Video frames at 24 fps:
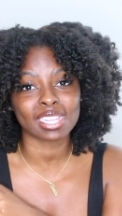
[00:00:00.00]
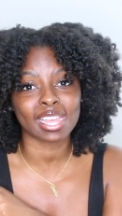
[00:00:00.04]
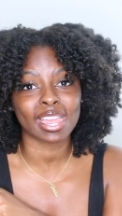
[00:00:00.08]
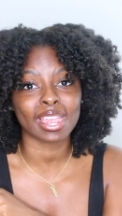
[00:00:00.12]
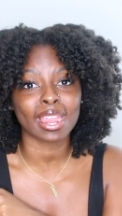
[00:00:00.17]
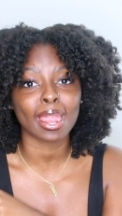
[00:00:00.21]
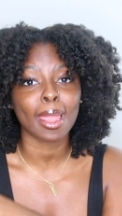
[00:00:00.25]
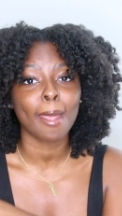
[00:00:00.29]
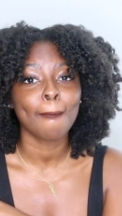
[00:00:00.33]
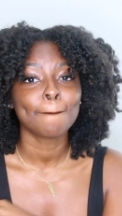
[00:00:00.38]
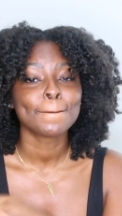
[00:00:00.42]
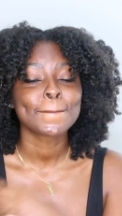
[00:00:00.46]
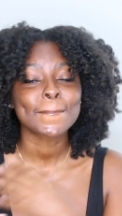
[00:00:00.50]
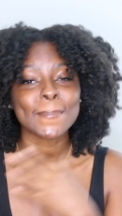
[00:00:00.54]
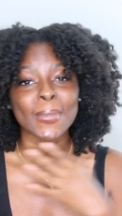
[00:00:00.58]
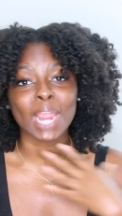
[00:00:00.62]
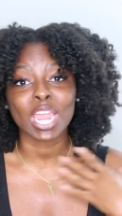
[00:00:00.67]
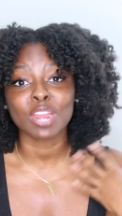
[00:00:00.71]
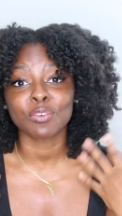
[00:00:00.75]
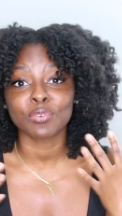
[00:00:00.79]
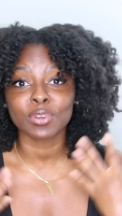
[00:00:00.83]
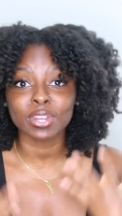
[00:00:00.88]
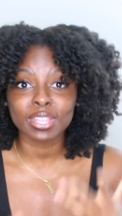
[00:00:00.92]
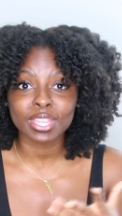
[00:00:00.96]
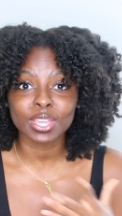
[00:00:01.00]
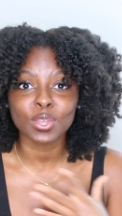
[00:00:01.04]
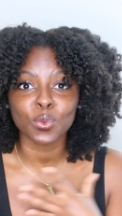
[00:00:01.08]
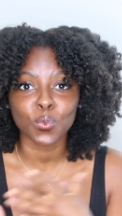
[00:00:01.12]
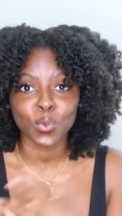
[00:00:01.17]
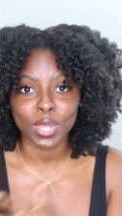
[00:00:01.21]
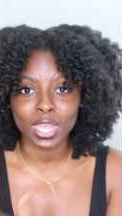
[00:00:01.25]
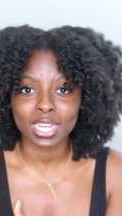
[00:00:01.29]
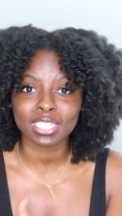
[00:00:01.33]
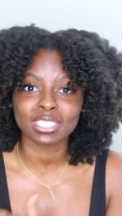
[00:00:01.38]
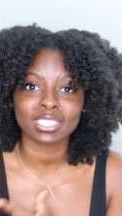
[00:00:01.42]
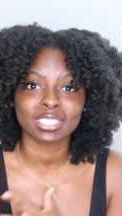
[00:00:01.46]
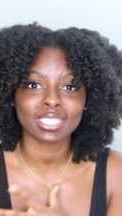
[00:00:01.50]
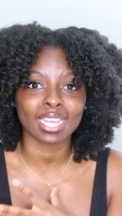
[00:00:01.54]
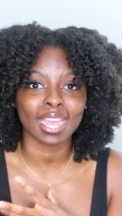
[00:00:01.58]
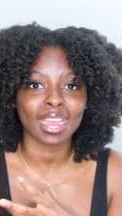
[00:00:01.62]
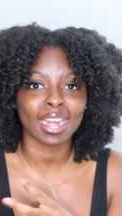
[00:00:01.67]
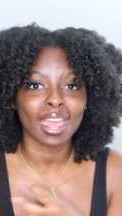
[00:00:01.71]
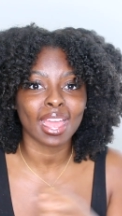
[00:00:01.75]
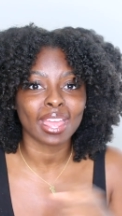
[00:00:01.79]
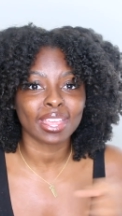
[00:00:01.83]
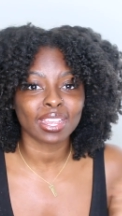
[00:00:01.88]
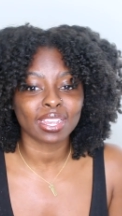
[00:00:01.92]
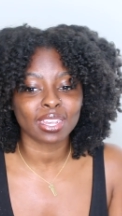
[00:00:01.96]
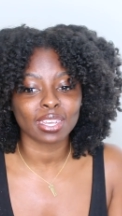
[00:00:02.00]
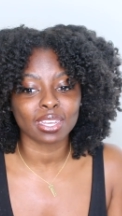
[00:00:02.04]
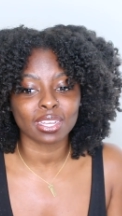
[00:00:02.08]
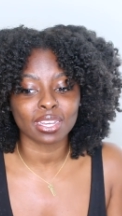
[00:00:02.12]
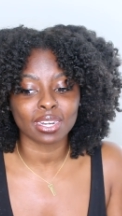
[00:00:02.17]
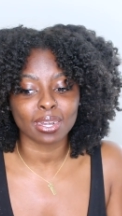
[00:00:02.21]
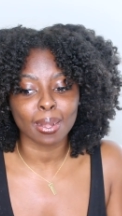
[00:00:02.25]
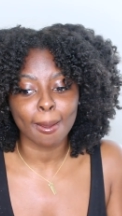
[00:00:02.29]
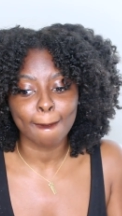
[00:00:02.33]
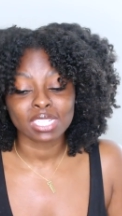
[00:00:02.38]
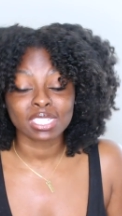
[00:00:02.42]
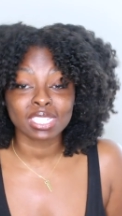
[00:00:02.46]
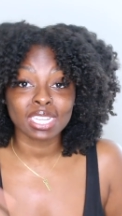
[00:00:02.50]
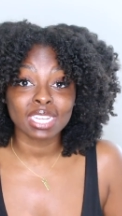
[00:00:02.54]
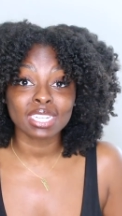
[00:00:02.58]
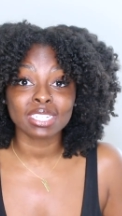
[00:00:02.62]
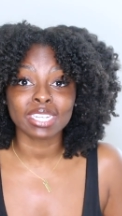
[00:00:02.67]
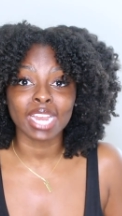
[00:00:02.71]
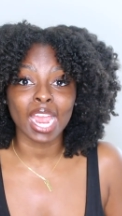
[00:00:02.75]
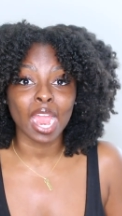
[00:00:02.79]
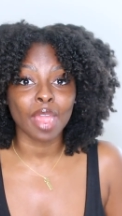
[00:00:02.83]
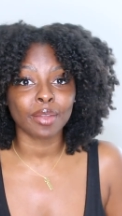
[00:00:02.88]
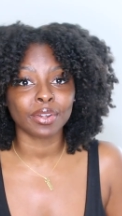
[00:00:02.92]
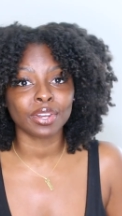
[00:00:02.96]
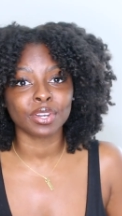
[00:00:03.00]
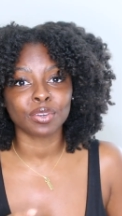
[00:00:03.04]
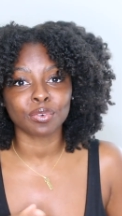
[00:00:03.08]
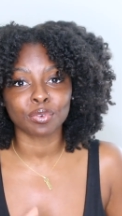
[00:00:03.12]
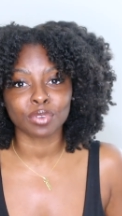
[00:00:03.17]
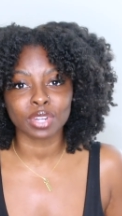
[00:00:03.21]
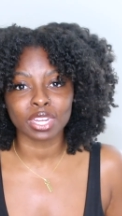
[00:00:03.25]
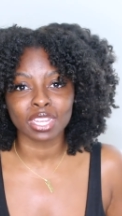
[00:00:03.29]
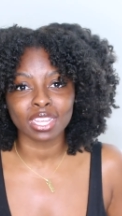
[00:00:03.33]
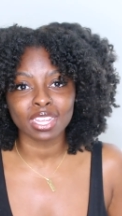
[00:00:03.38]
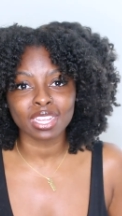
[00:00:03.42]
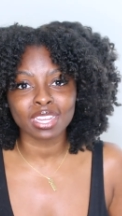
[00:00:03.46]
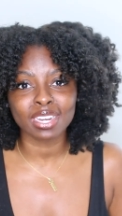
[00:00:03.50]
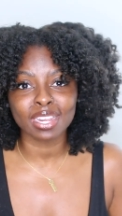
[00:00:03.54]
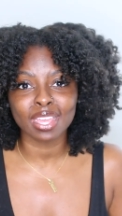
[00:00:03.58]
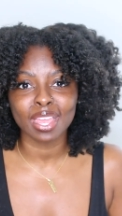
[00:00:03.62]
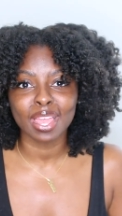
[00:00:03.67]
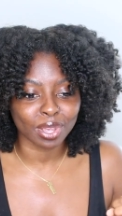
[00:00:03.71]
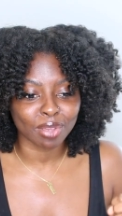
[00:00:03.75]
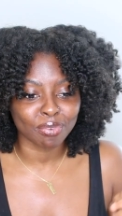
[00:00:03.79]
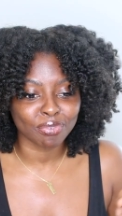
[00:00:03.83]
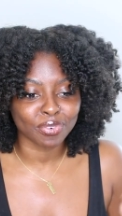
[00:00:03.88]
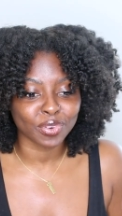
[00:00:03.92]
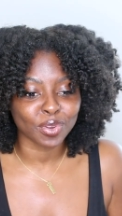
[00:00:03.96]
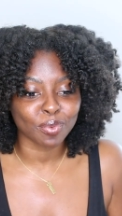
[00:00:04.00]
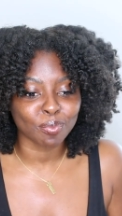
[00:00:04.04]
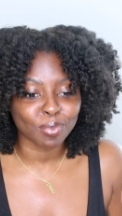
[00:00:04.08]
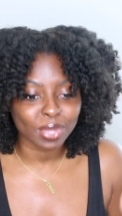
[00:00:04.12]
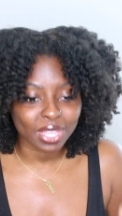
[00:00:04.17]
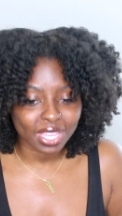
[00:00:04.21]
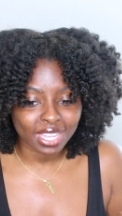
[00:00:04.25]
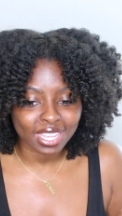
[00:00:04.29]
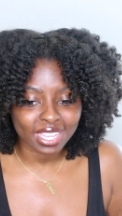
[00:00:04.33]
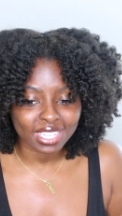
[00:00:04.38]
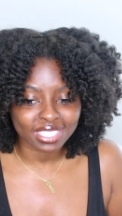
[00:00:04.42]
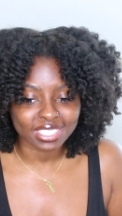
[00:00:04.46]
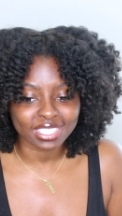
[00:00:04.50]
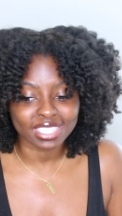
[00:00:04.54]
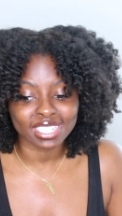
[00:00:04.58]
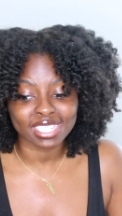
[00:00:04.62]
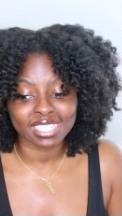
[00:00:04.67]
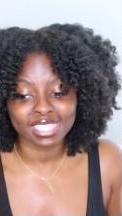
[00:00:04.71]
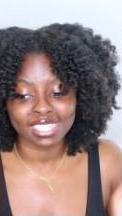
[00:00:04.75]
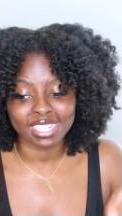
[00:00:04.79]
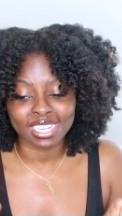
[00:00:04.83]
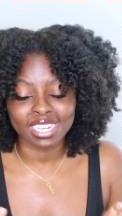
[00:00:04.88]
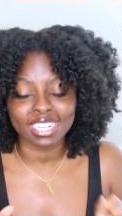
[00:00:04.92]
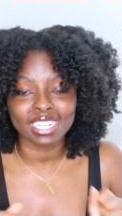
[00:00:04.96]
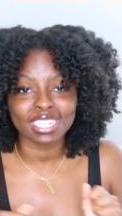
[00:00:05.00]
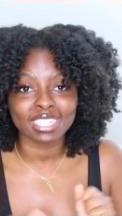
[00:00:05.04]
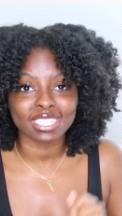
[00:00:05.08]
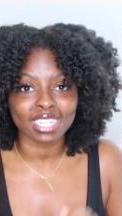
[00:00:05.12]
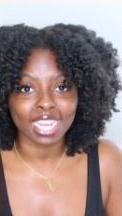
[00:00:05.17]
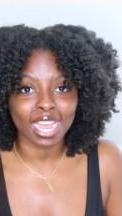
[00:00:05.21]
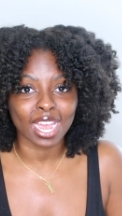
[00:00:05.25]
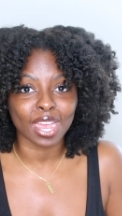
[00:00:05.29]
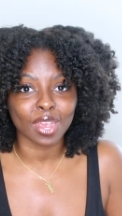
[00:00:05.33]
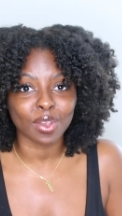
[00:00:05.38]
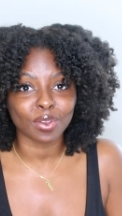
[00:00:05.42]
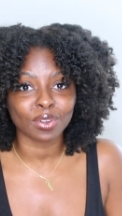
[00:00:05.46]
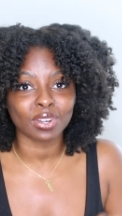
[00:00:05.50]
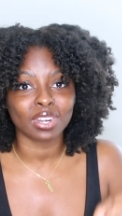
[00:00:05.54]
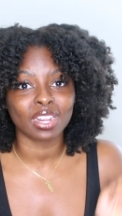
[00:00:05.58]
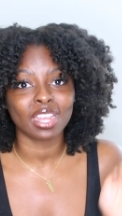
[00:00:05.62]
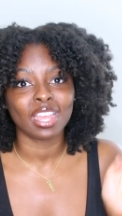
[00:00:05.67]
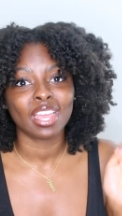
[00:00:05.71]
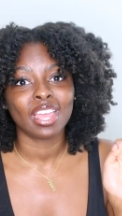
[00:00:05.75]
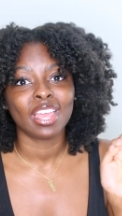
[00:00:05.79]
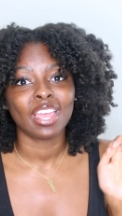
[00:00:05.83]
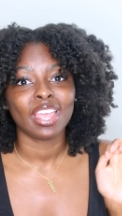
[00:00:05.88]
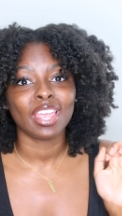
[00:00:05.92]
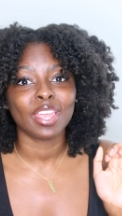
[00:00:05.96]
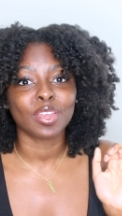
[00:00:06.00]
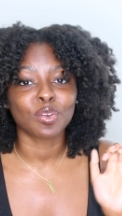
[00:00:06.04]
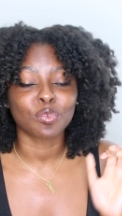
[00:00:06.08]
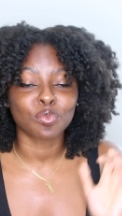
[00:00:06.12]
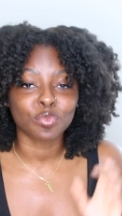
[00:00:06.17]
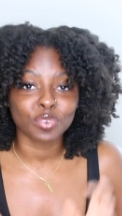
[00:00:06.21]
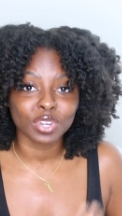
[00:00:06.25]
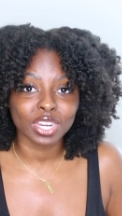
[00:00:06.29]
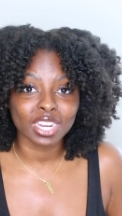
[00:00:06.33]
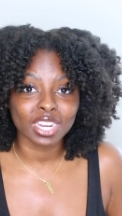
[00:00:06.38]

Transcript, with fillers: Like I really wish that I could sit down and read, but for me, just sitting down and